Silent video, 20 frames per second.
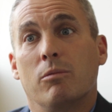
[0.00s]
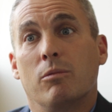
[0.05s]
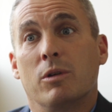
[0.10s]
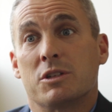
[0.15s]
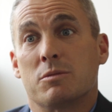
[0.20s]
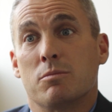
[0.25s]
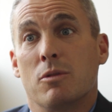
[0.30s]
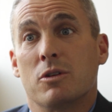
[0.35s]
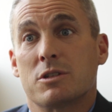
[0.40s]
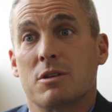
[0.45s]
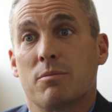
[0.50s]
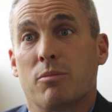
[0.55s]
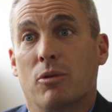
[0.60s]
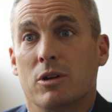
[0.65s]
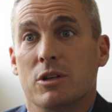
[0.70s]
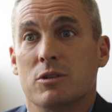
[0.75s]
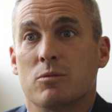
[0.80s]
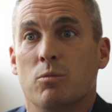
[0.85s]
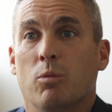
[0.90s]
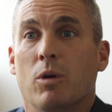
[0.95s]
What's most
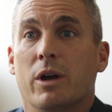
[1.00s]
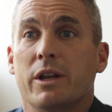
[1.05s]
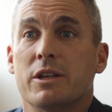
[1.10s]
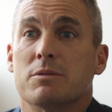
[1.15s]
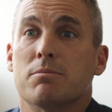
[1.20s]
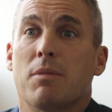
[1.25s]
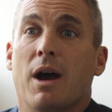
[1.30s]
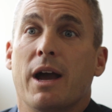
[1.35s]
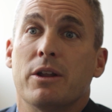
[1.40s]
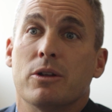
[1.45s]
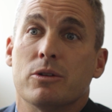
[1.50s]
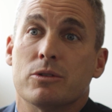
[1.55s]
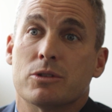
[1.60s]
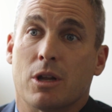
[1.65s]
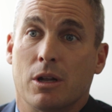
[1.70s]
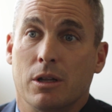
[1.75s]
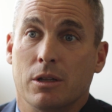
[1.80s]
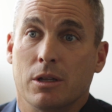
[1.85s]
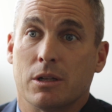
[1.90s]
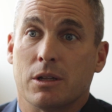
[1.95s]
important is, what is my nose
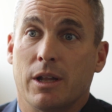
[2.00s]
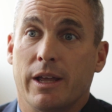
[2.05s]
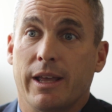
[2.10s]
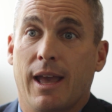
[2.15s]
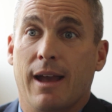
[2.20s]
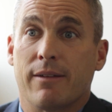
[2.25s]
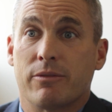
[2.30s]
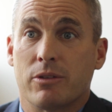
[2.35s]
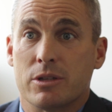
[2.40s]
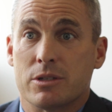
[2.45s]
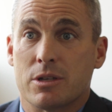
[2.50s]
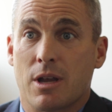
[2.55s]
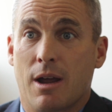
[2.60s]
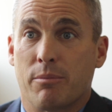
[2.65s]
going to look like after this